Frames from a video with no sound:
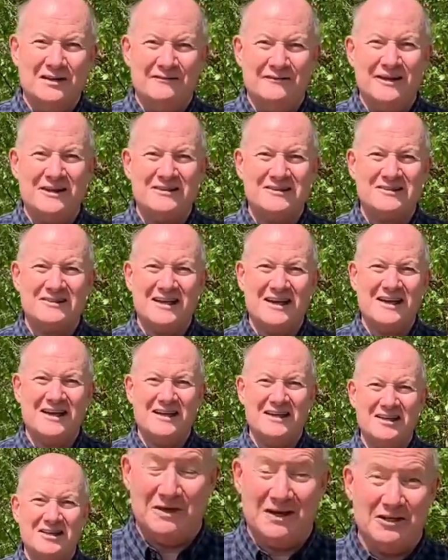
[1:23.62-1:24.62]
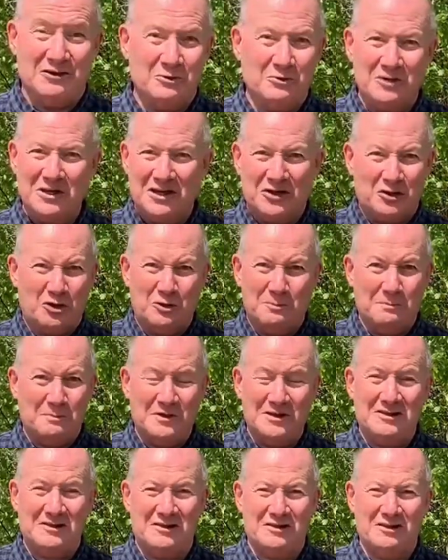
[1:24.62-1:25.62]
They say, and we are
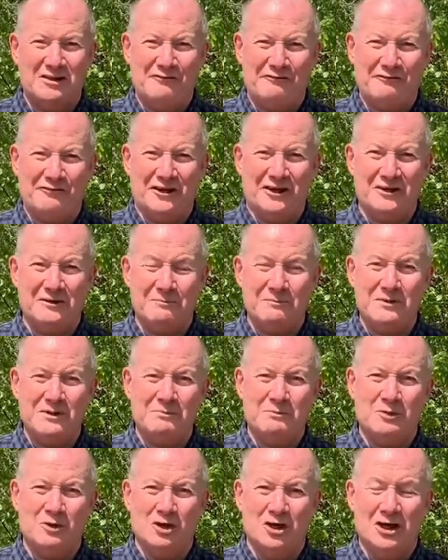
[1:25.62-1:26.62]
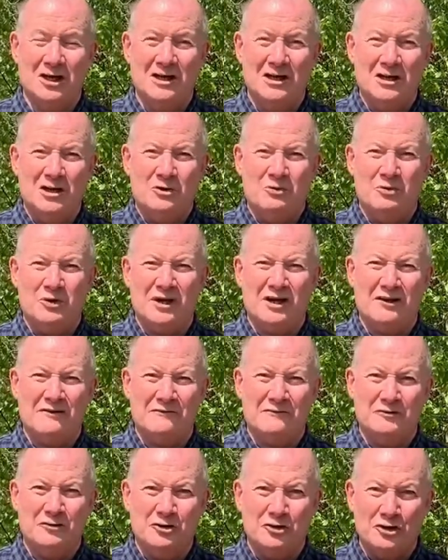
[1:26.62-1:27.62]
completely different people, we
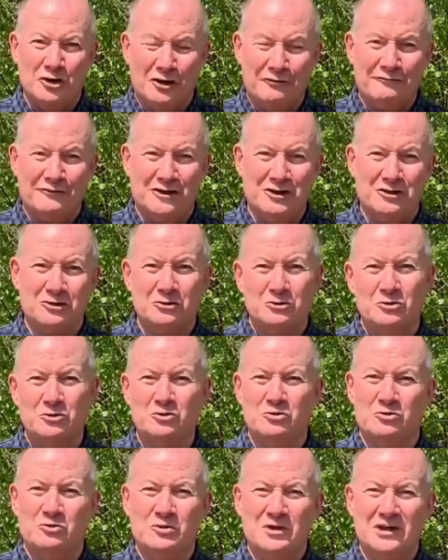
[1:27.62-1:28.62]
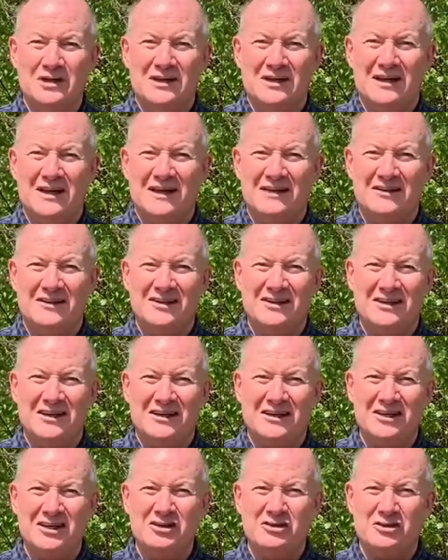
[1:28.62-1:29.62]
have nothing to do. And in
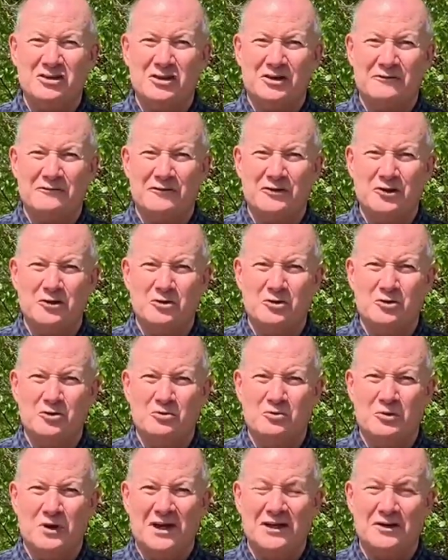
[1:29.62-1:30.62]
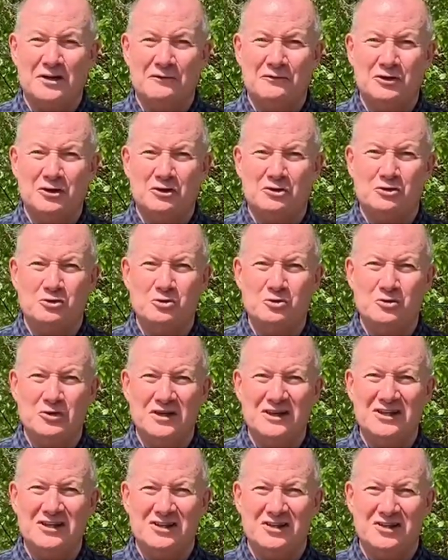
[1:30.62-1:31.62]
an interview, one of the two
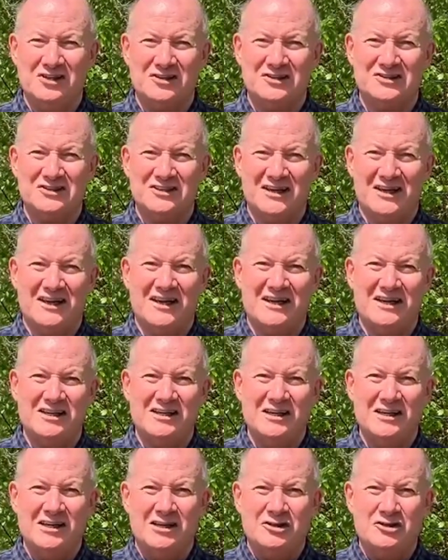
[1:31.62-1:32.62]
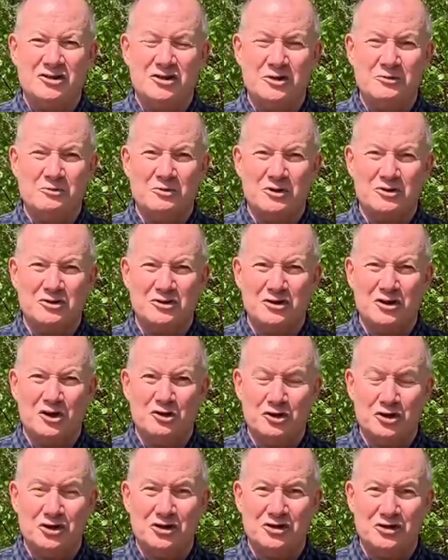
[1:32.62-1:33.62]
leaders said she was
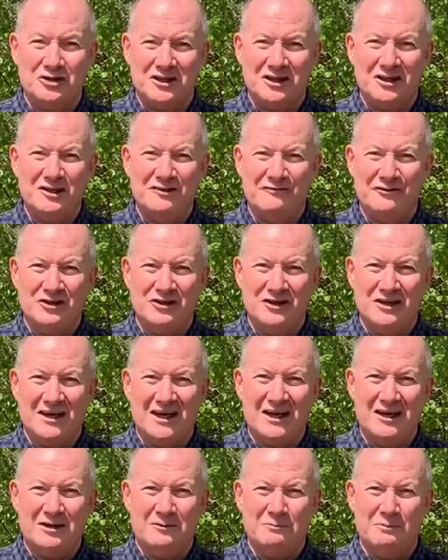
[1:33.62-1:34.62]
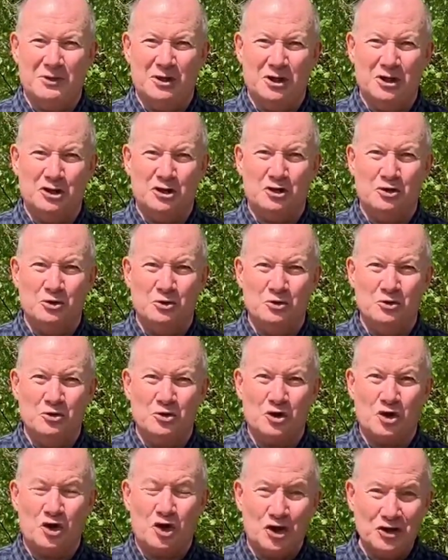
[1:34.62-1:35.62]
not even able
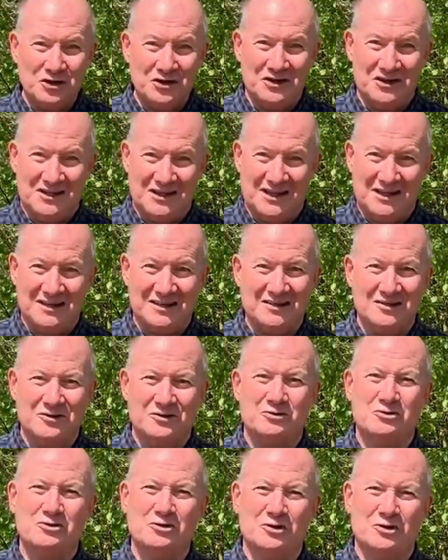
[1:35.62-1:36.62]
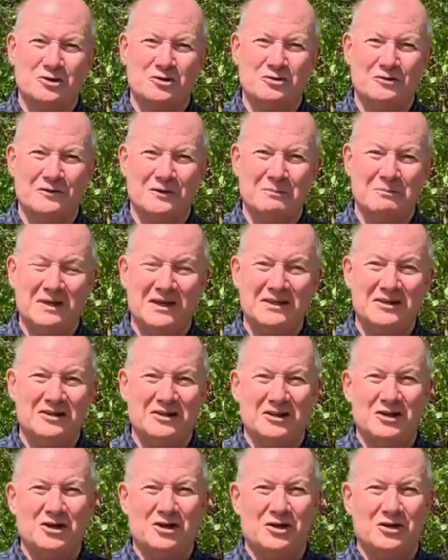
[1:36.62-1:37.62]
to contact the Church of
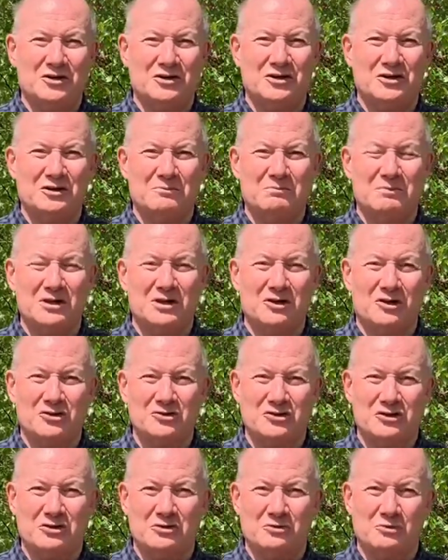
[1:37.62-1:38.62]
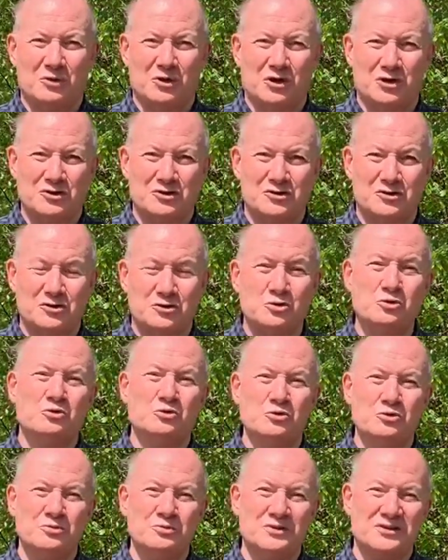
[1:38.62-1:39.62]
Almighty God because it was
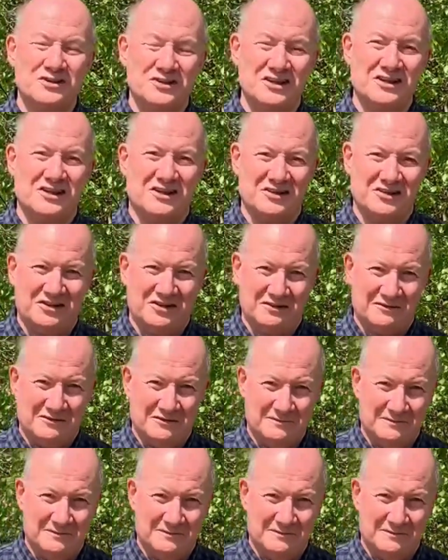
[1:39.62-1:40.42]
too secretive.